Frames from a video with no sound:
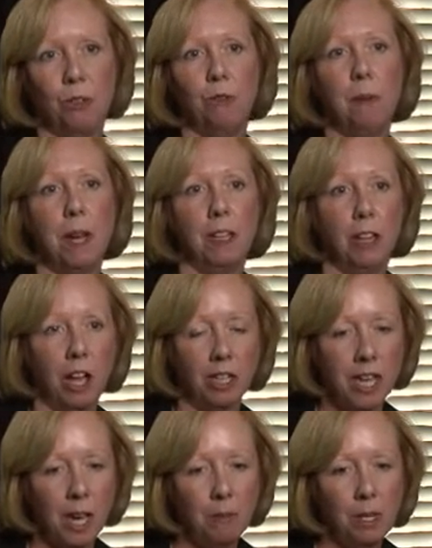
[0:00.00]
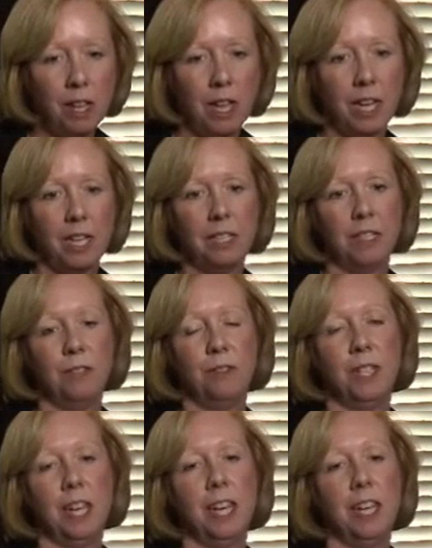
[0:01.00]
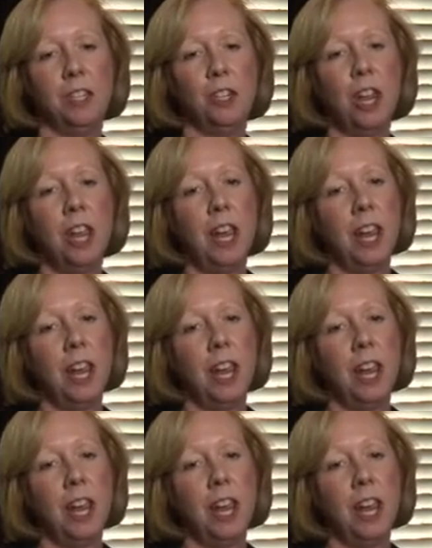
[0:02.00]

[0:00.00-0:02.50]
We've been a long-time client of Sage,